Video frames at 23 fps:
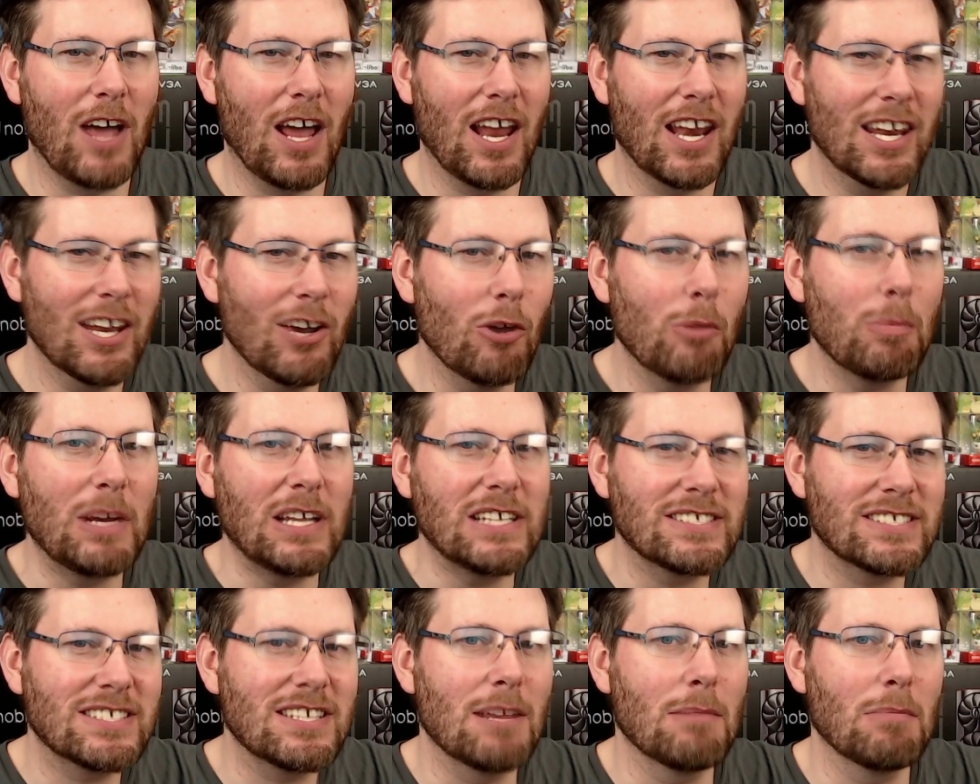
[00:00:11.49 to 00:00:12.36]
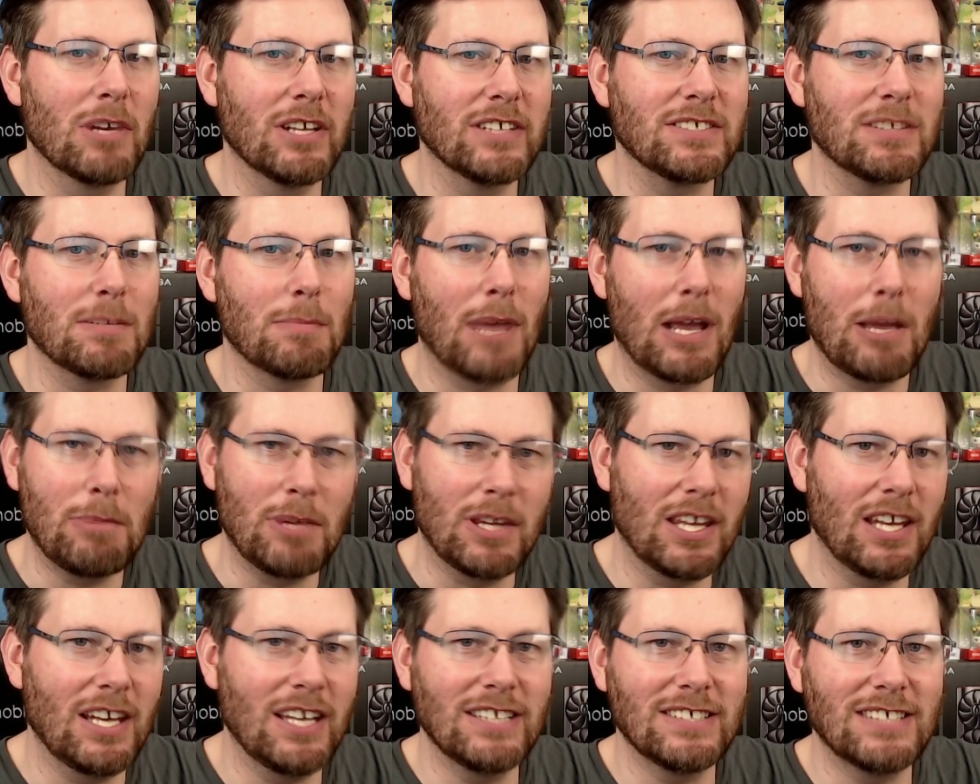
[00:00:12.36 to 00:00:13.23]
a little bit similar to
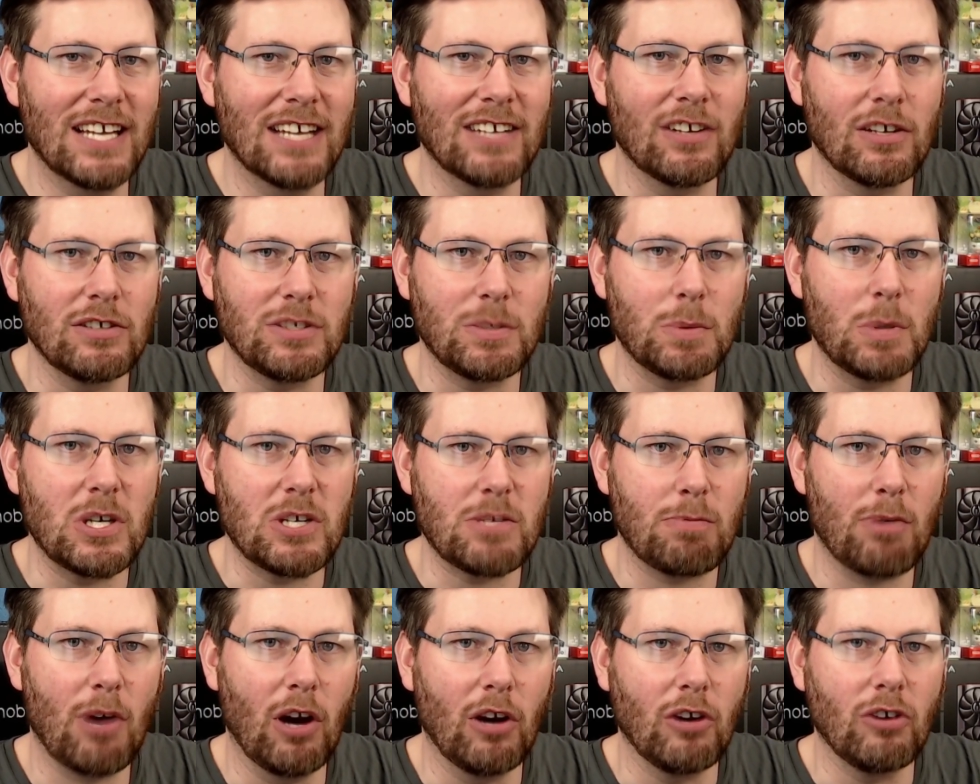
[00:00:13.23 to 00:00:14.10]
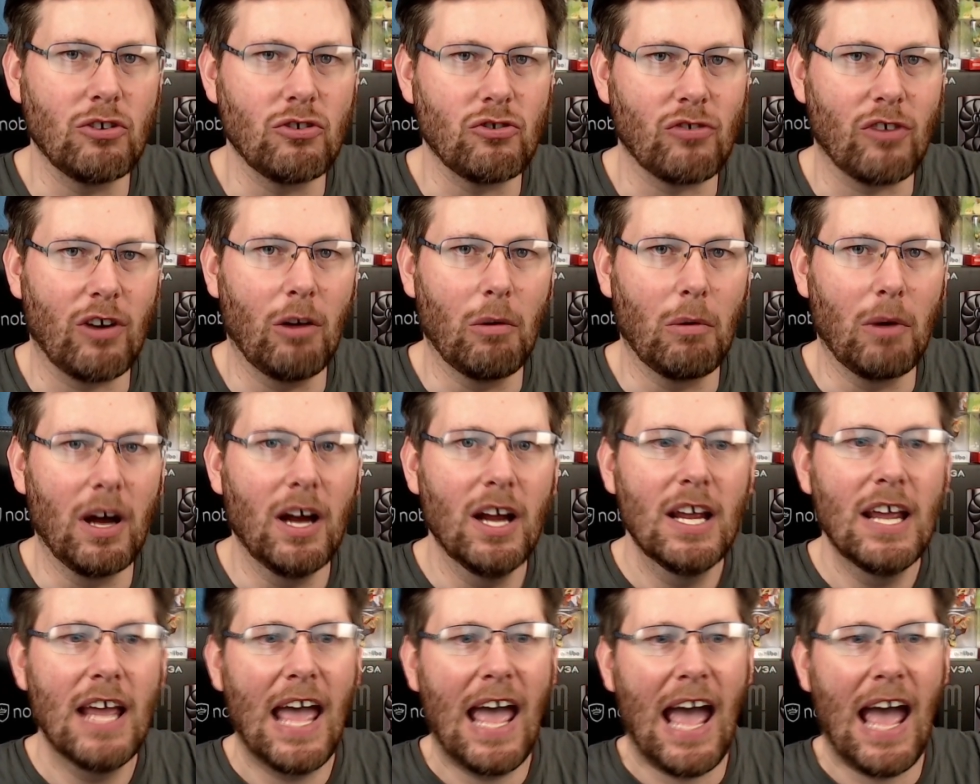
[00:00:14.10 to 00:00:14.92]
maybe the Nintendo Switch Pro controller.